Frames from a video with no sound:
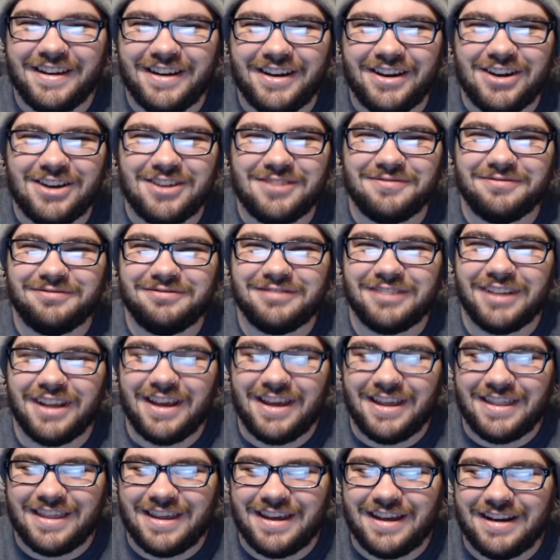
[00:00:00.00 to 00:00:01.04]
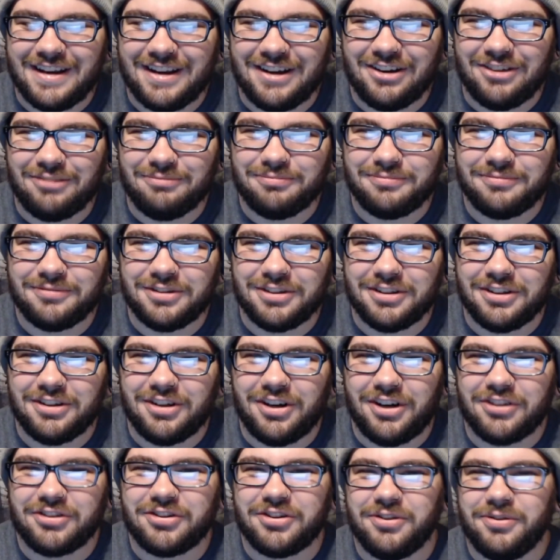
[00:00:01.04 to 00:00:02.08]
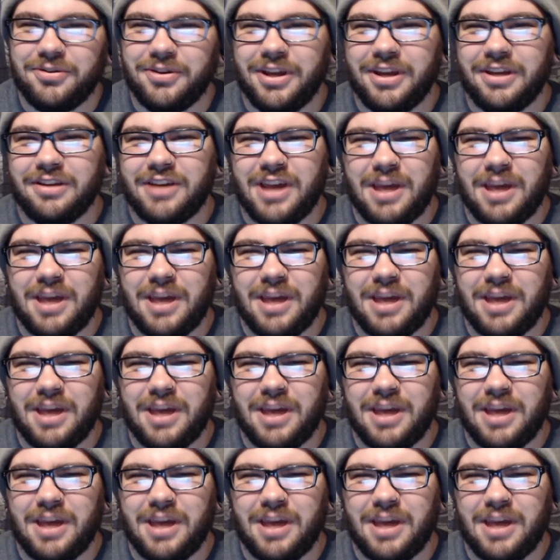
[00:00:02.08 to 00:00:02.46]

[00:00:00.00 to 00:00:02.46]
um, and then um, also he